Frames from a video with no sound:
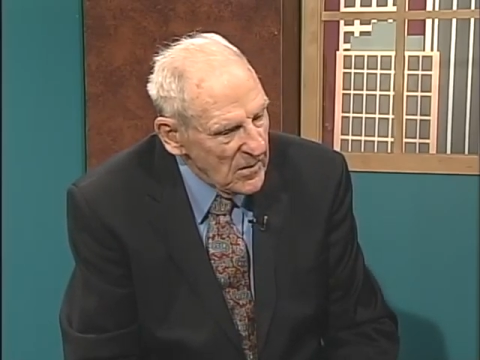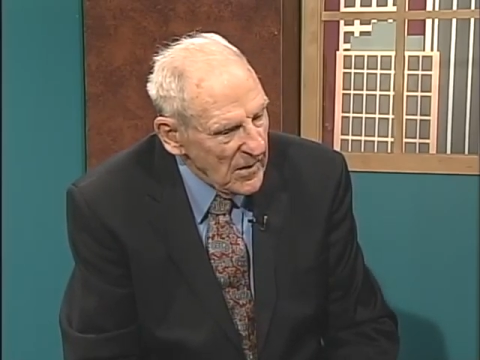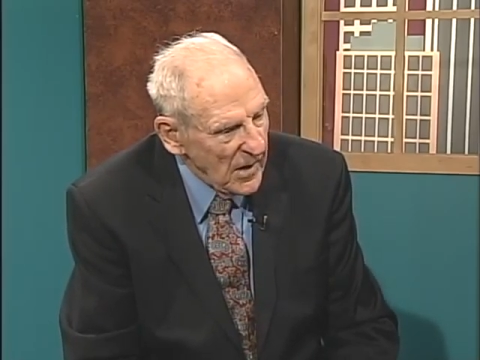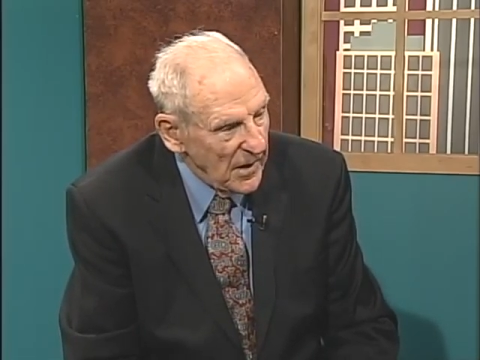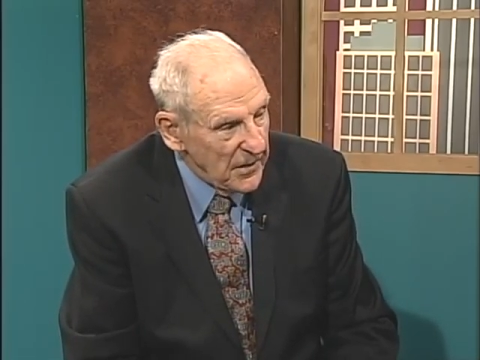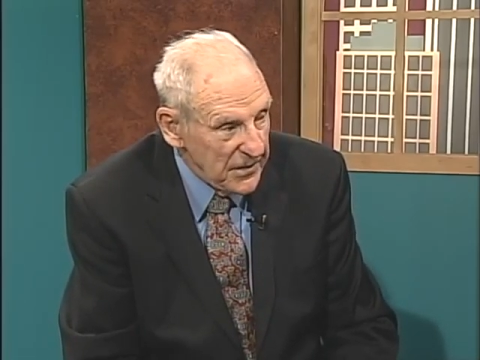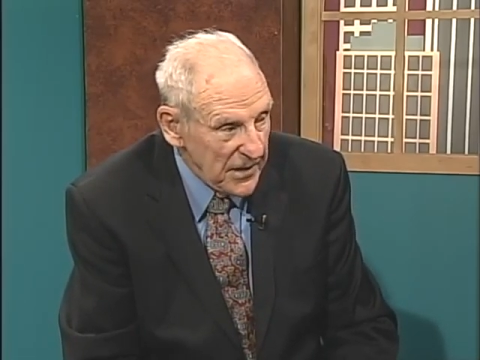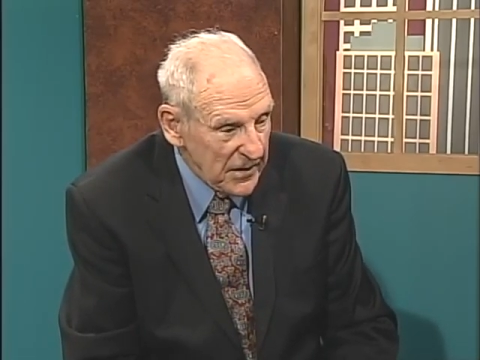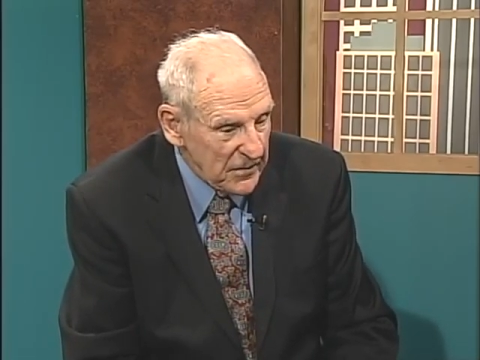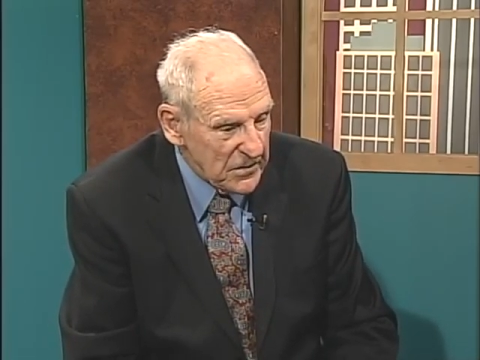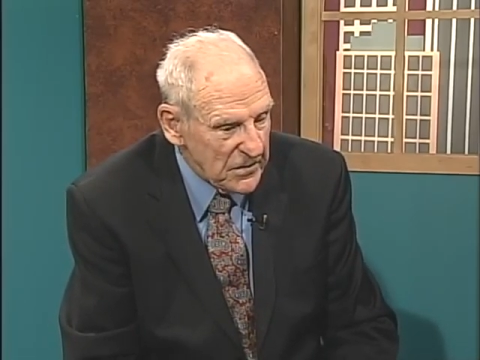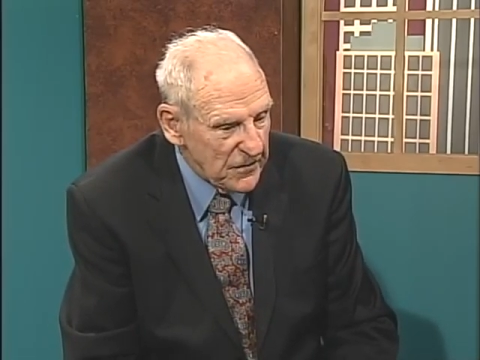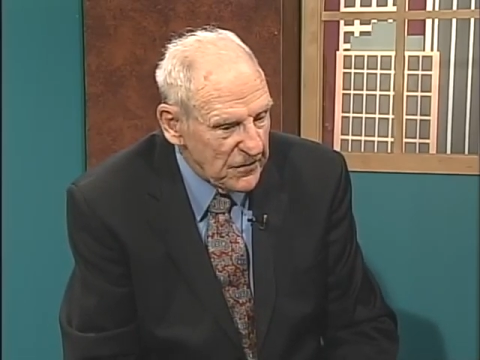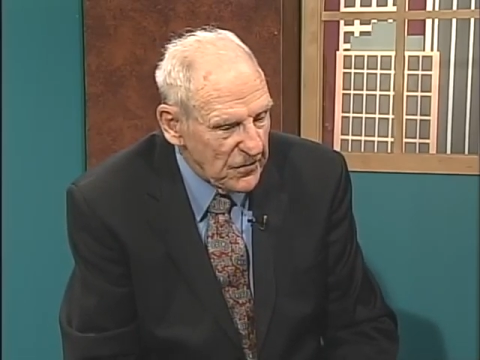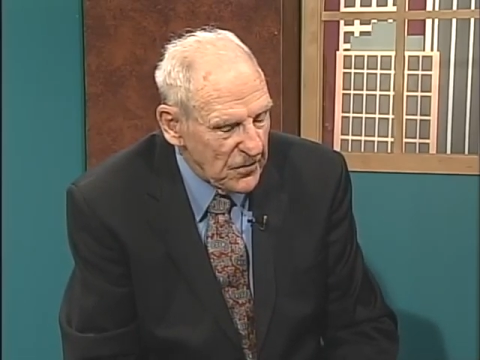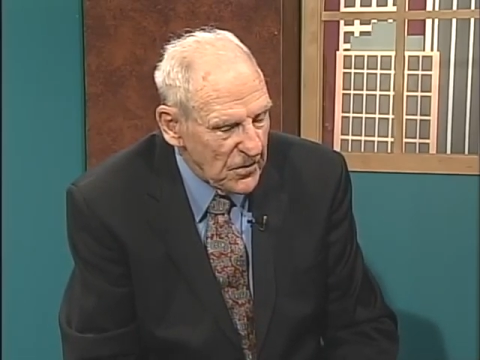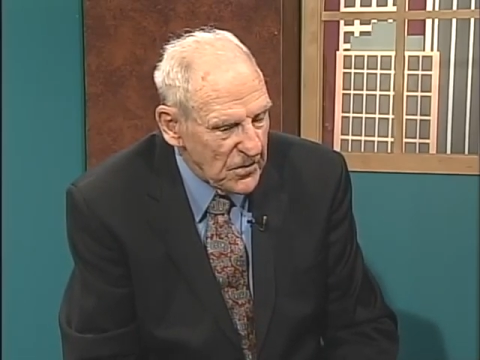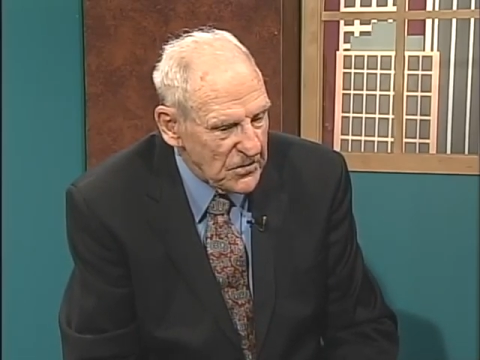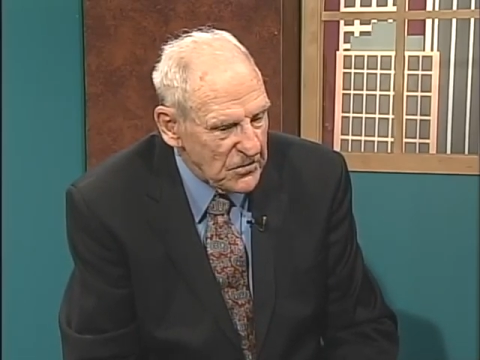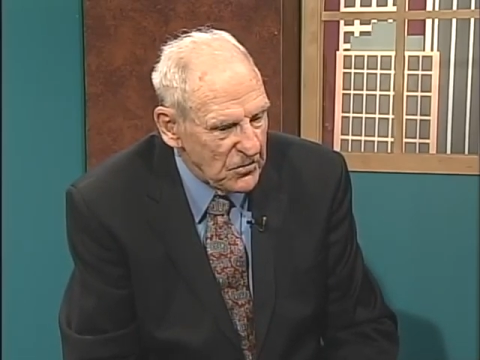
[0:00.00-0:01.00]
I think it's the
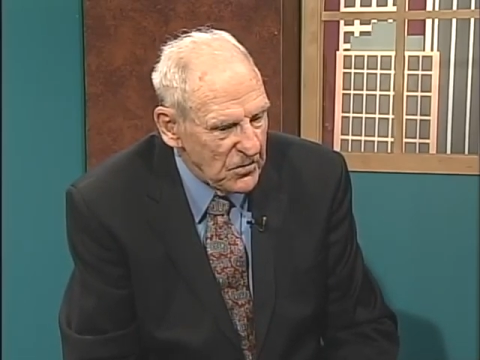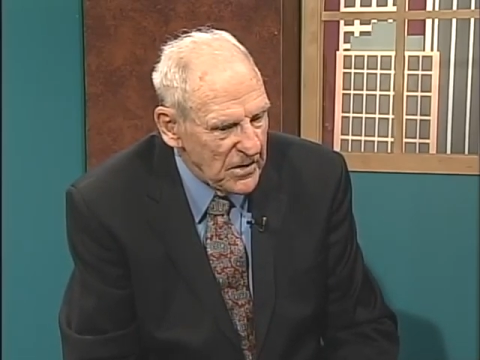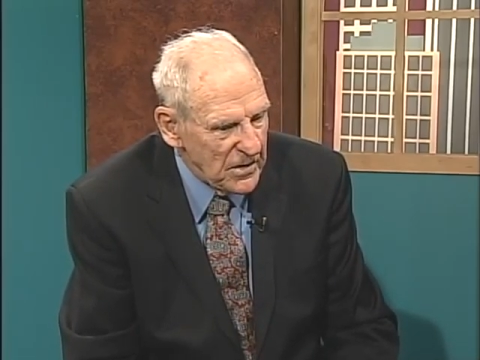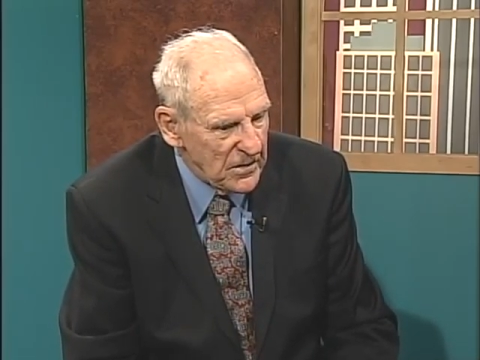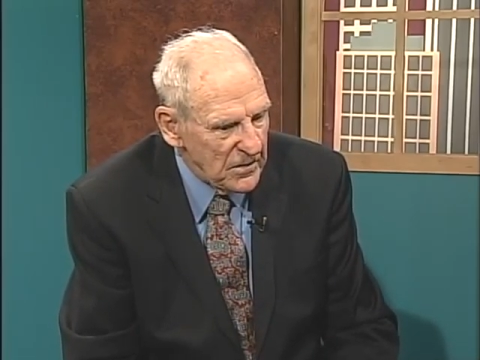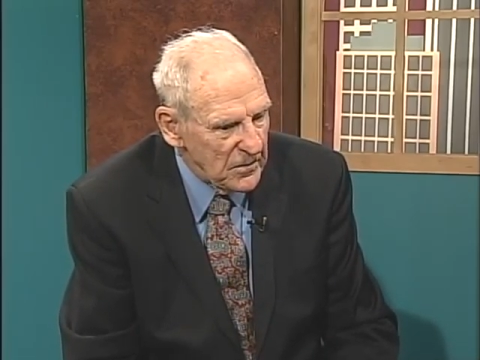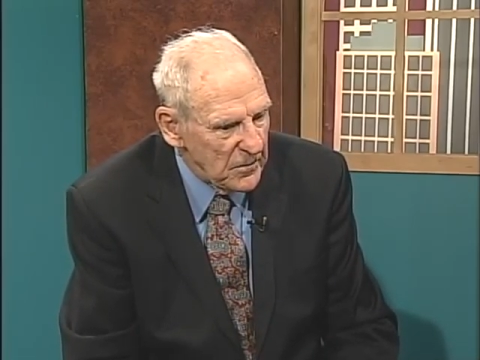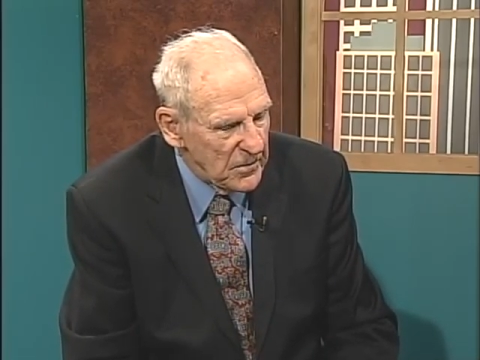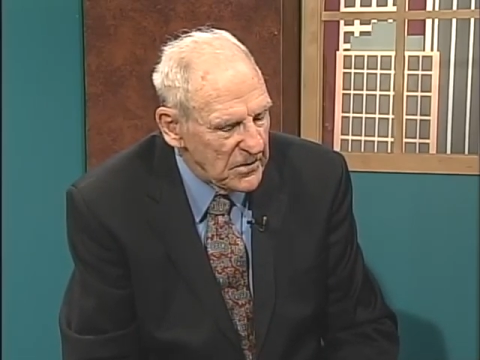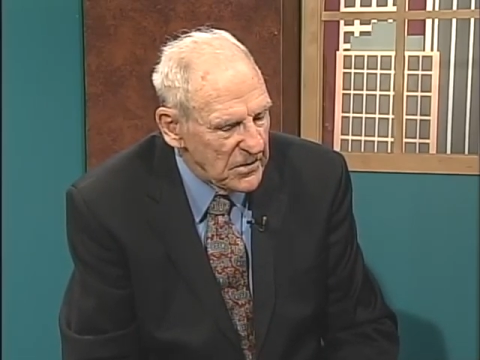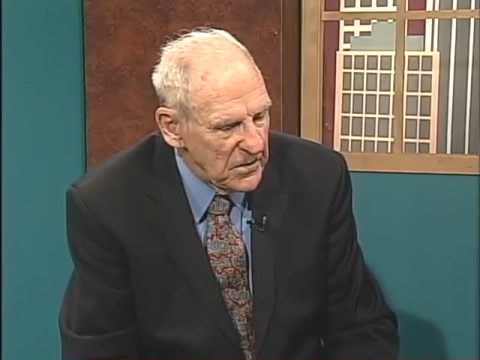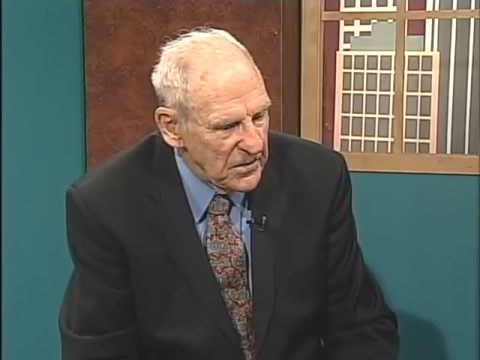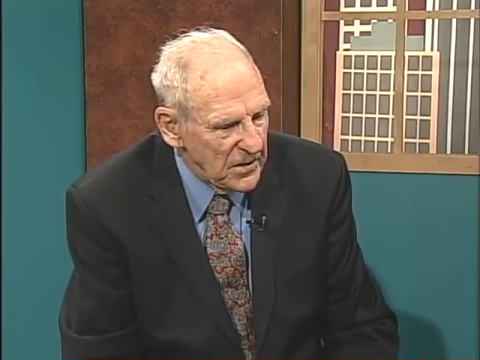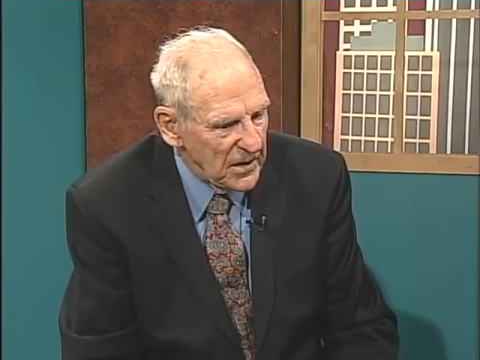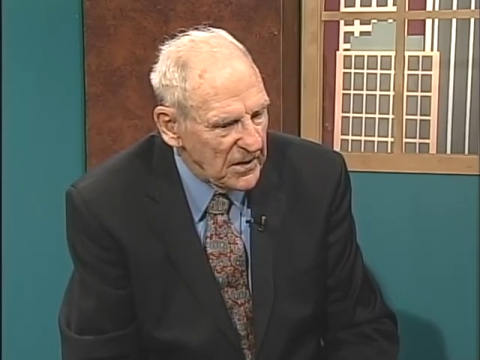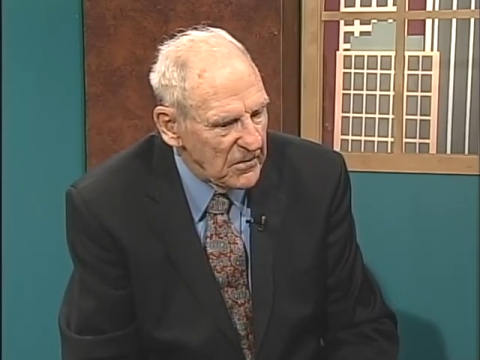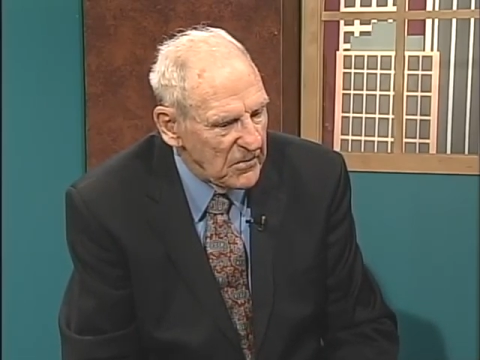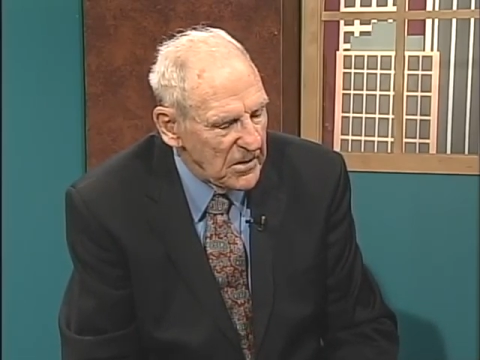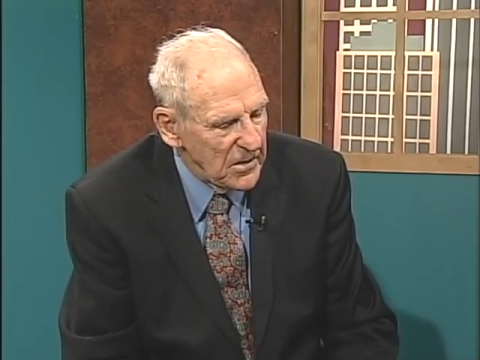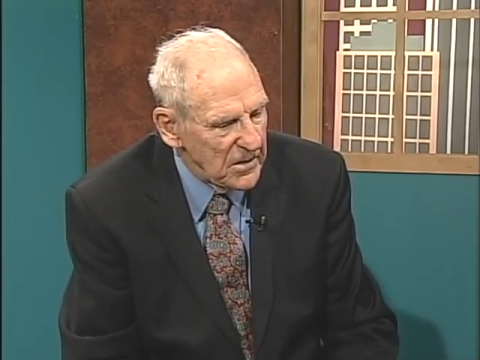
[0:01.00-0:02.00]
first one or the
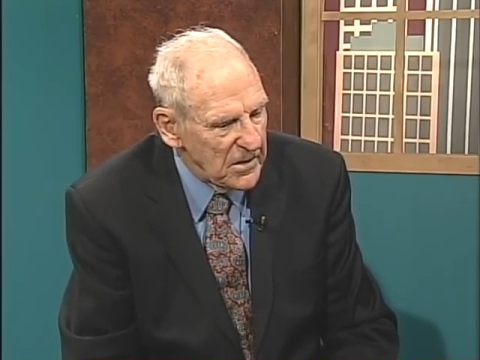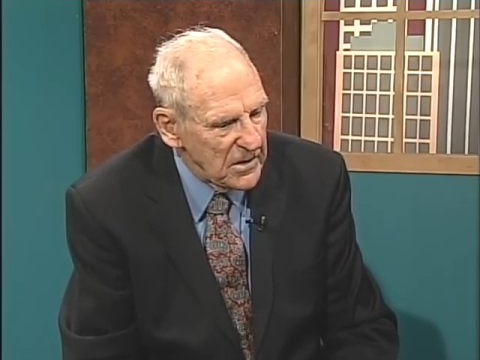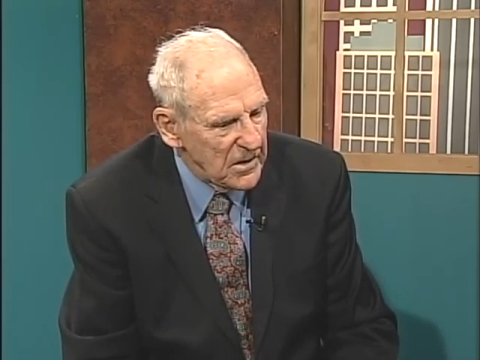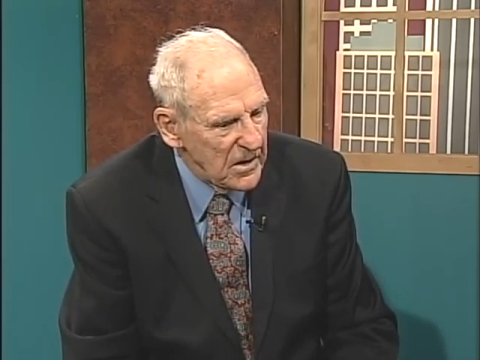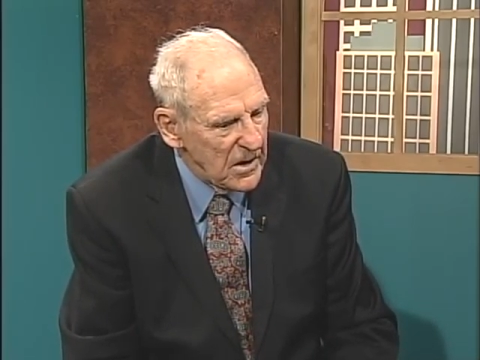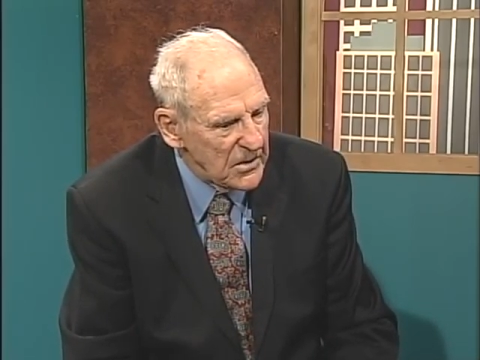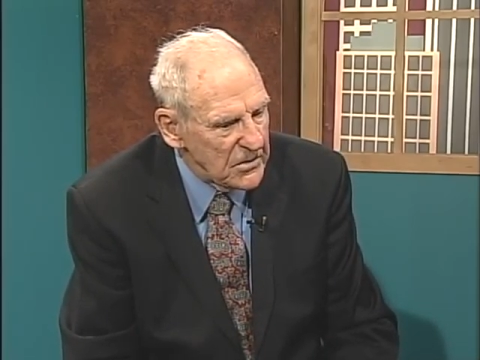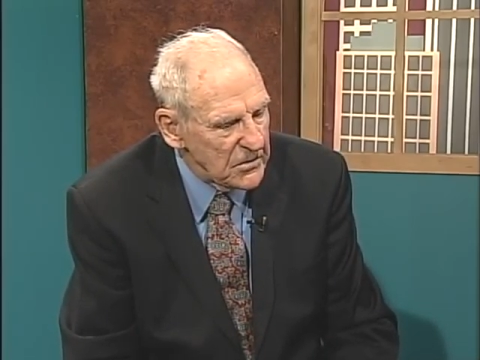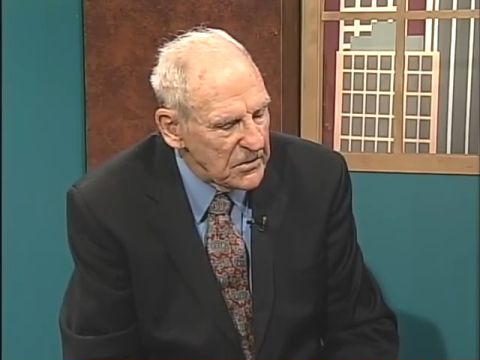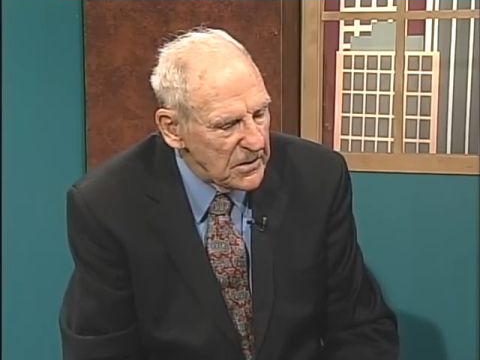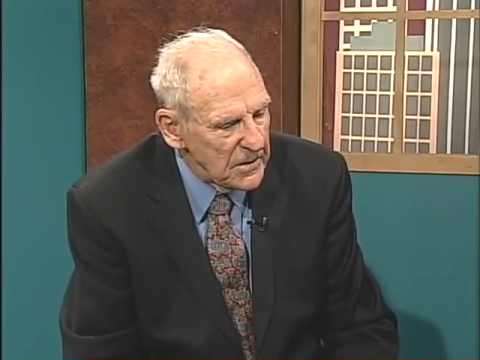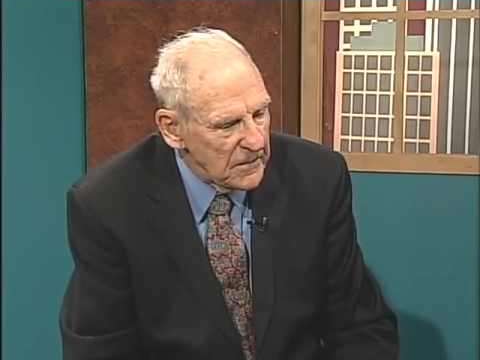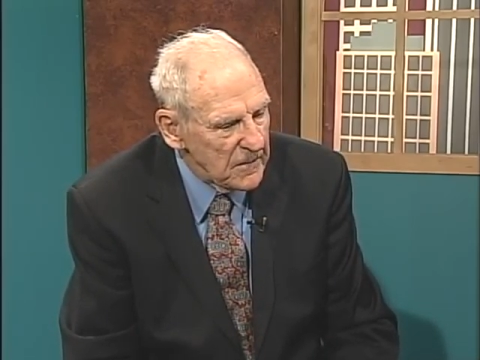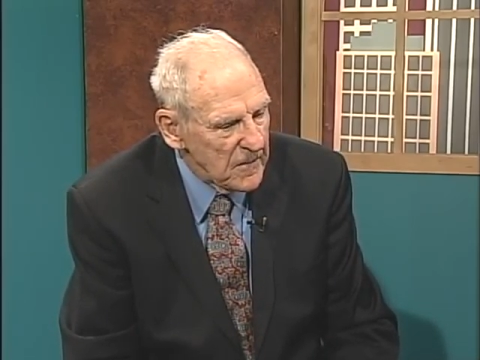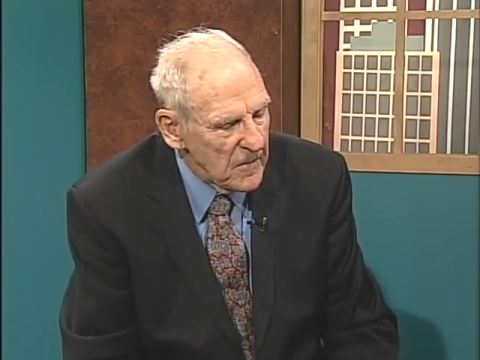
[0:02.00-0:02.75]
second one in the country.